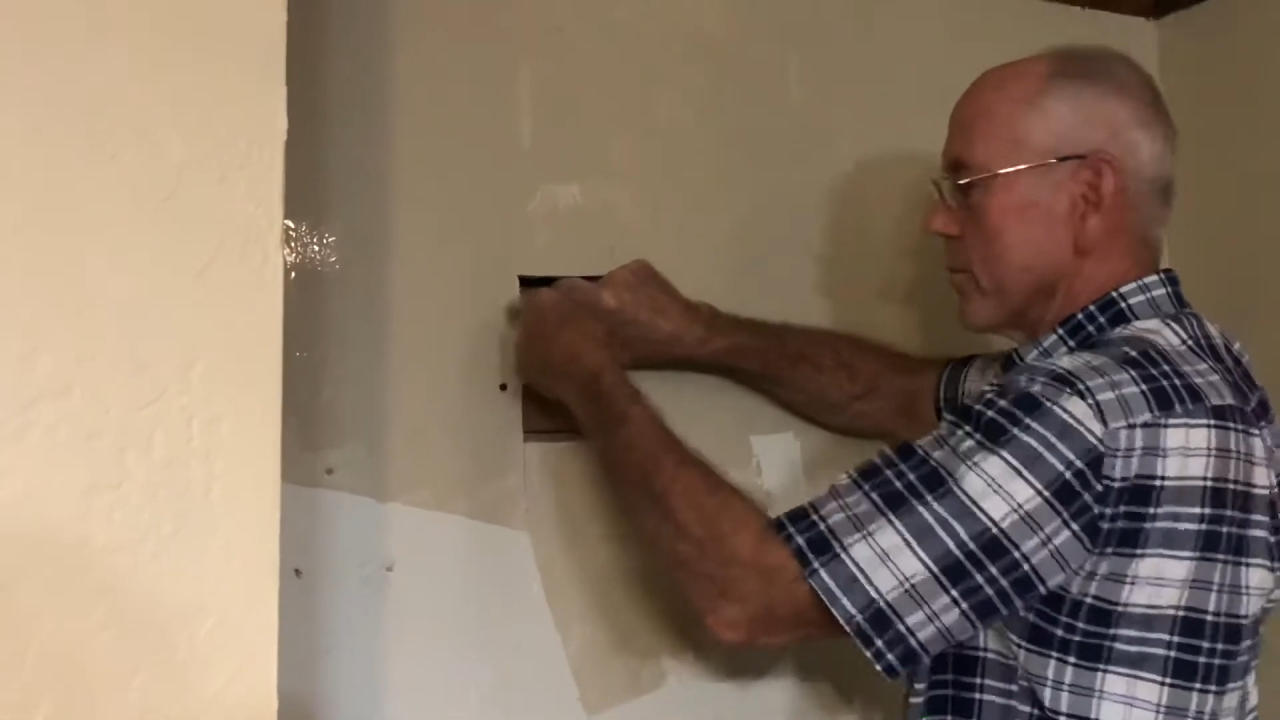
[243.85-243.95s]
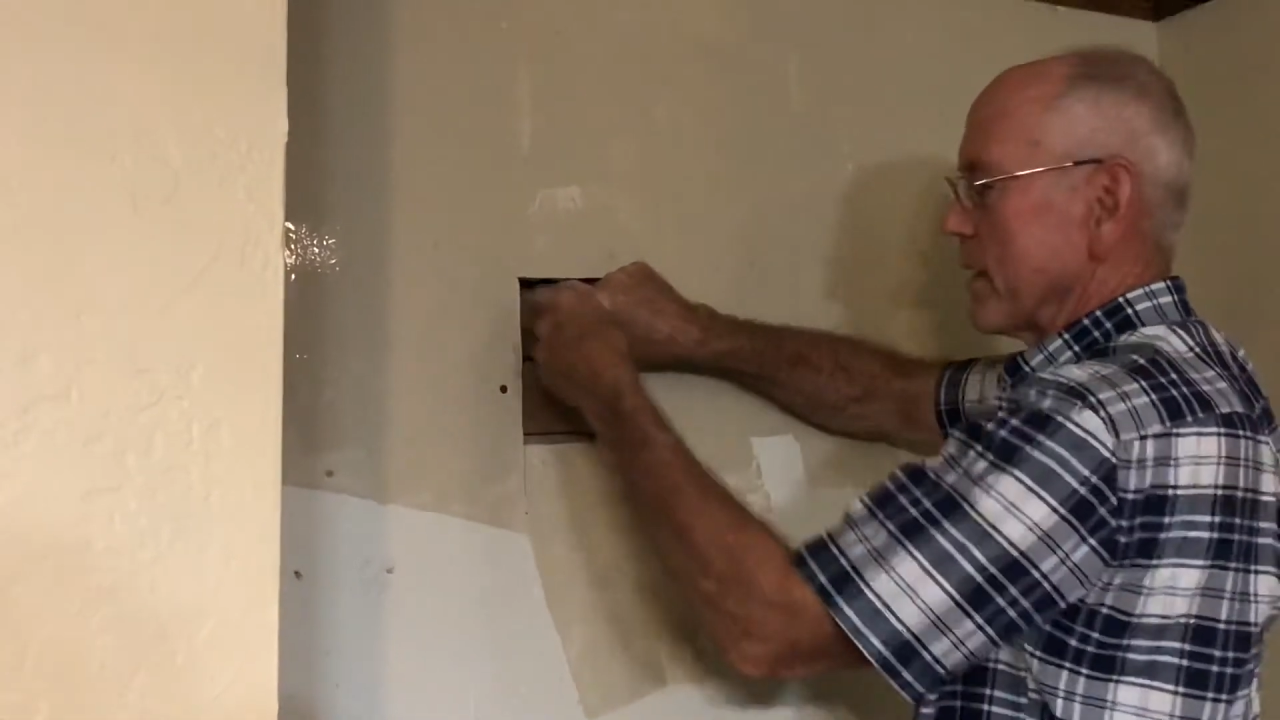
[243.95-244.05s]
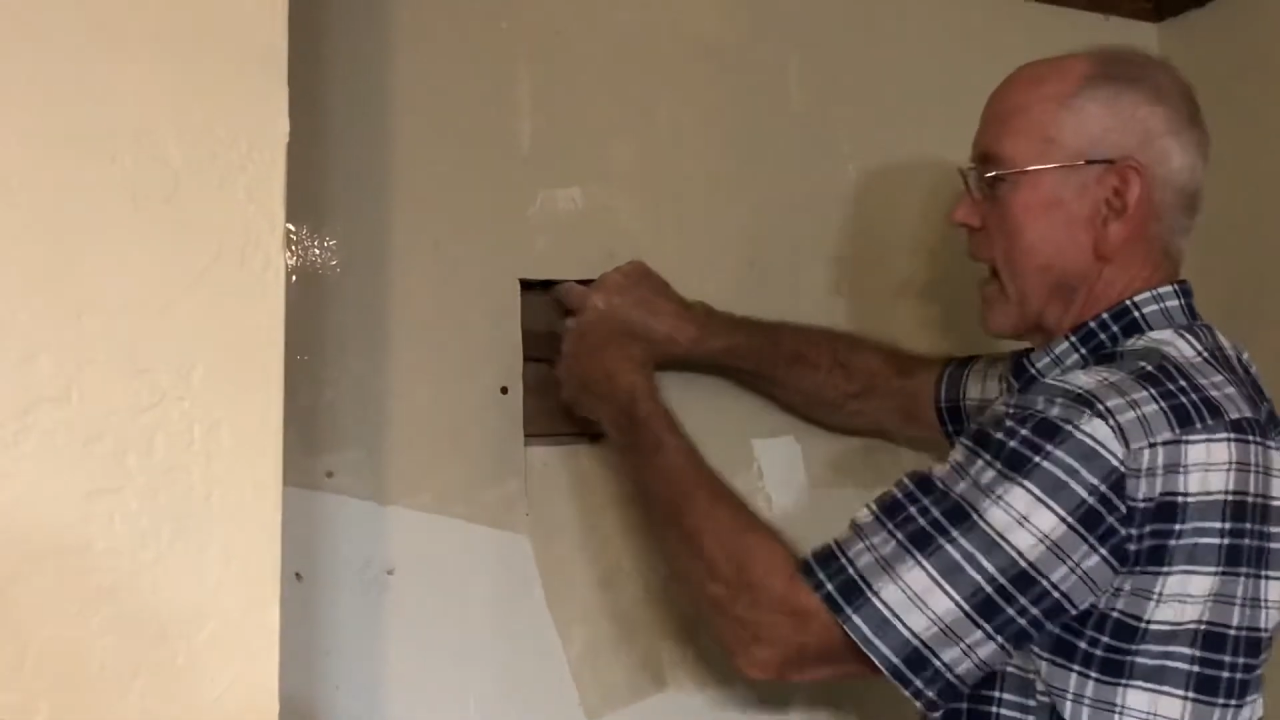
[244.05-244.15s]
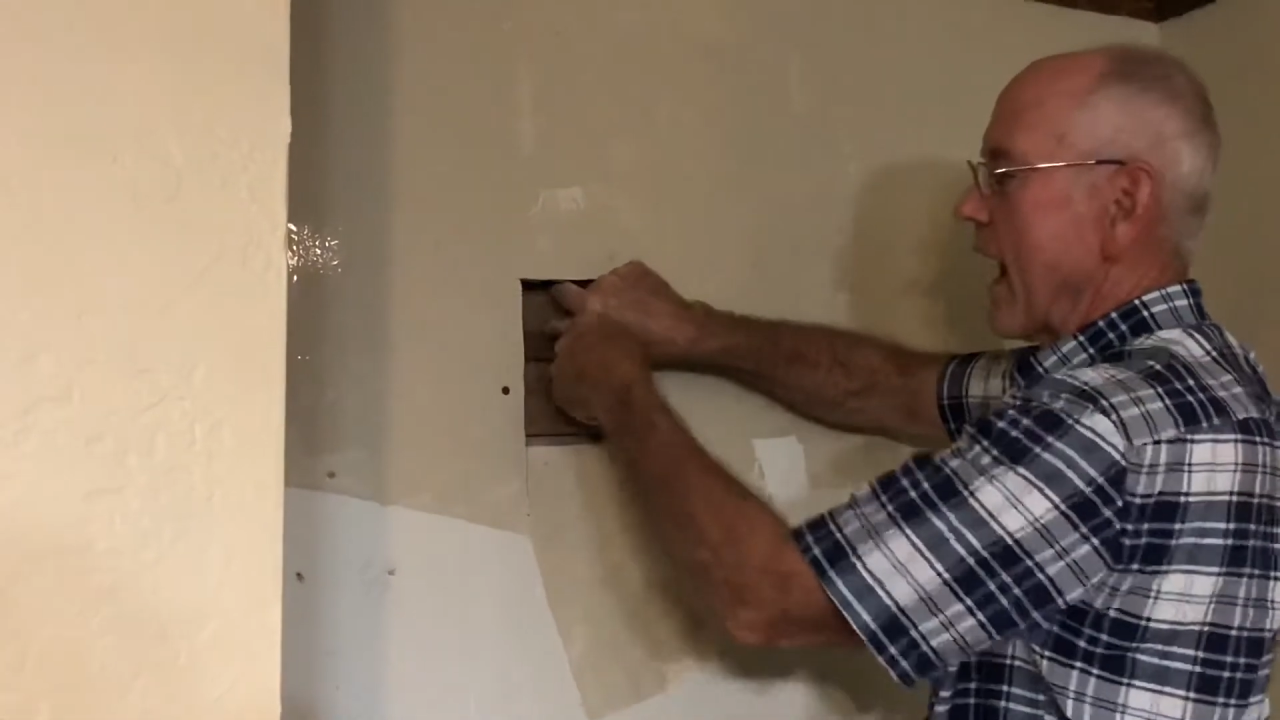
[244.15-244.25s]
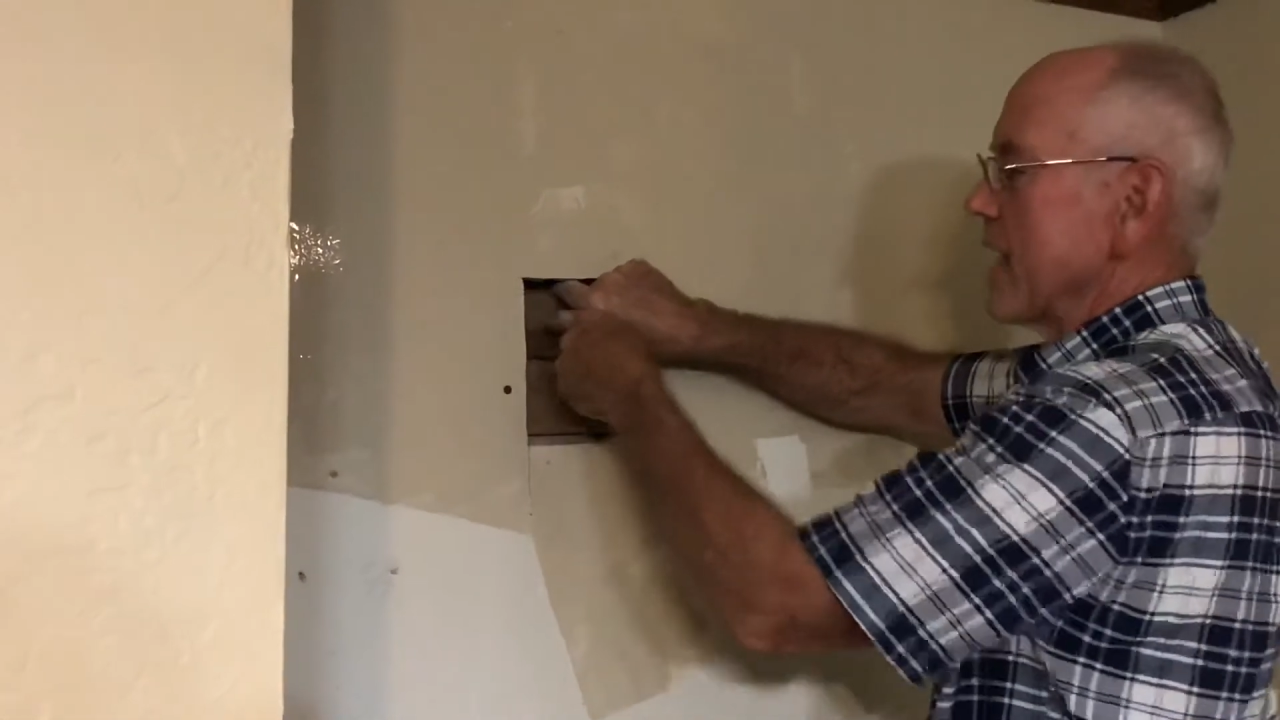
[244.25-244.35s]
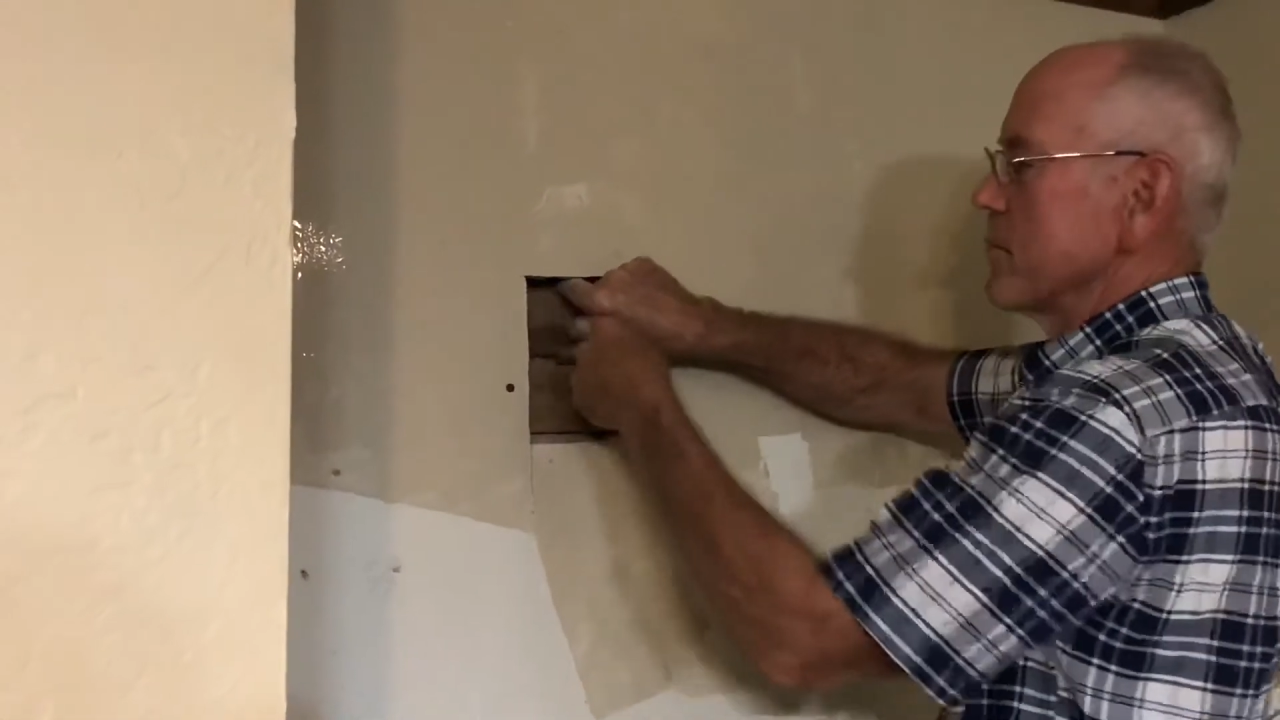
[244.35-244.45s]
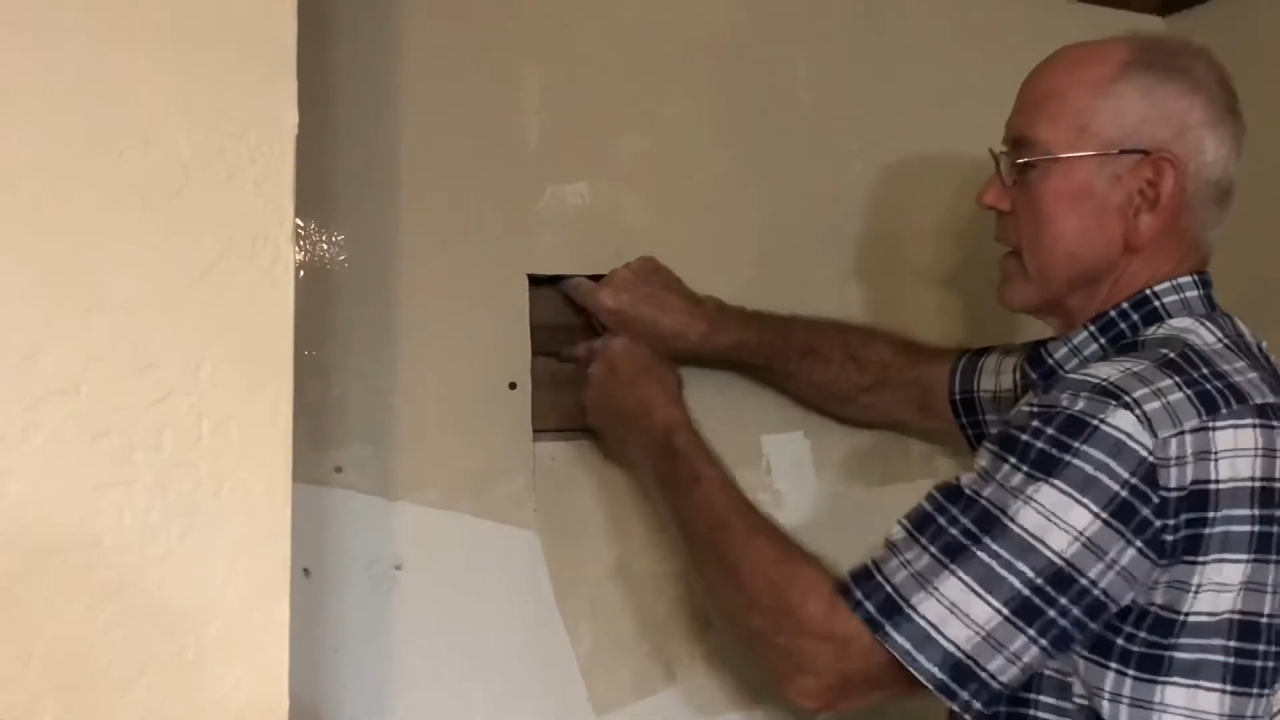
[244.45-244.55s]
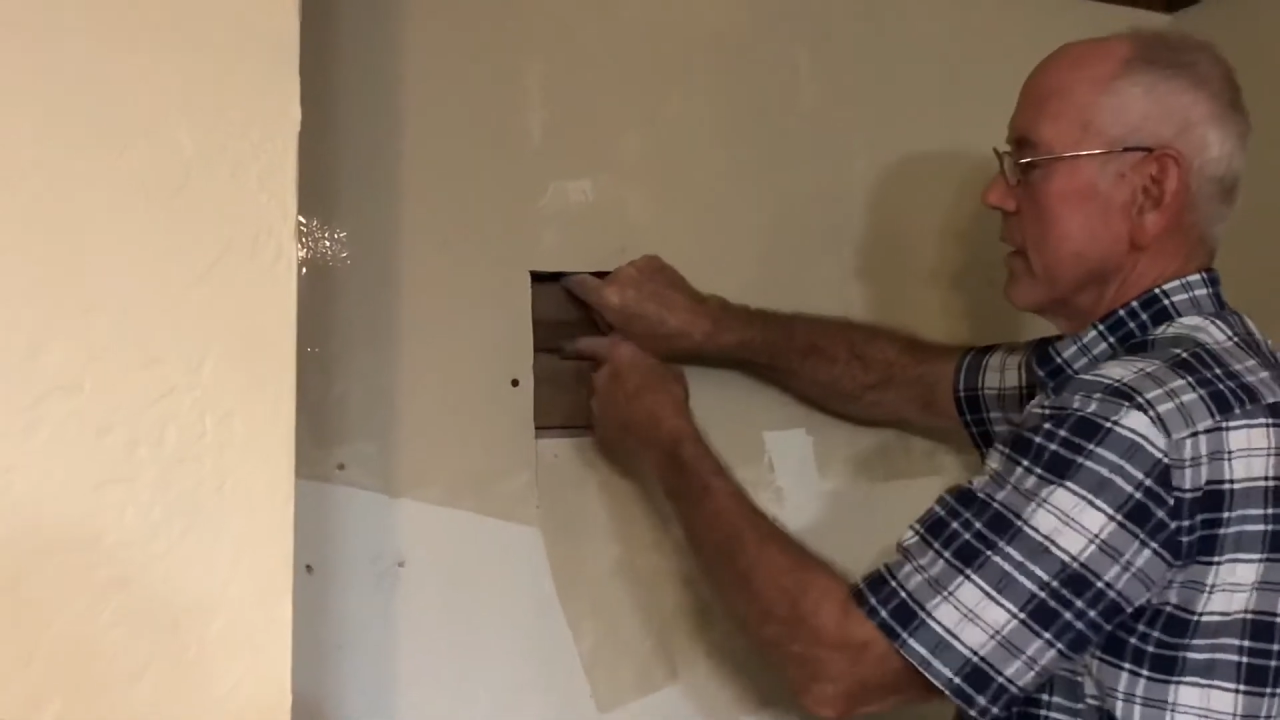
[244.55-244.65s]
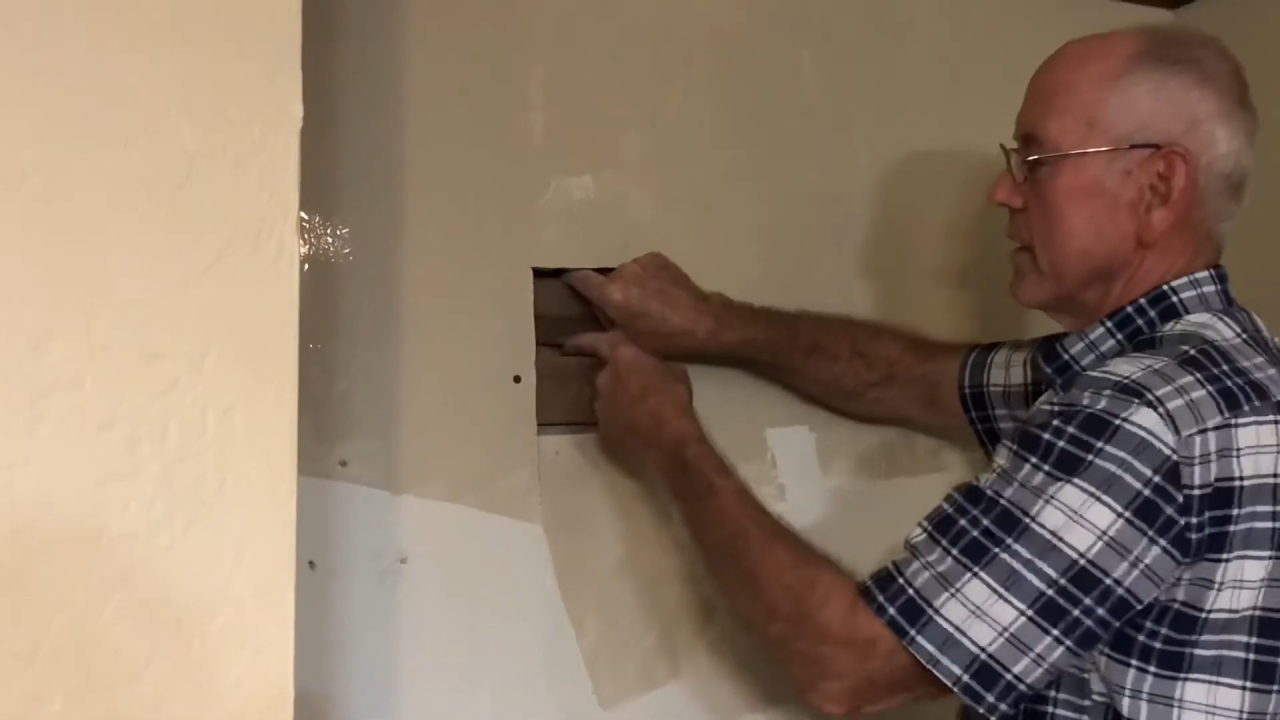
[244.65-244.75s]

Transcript: behind me.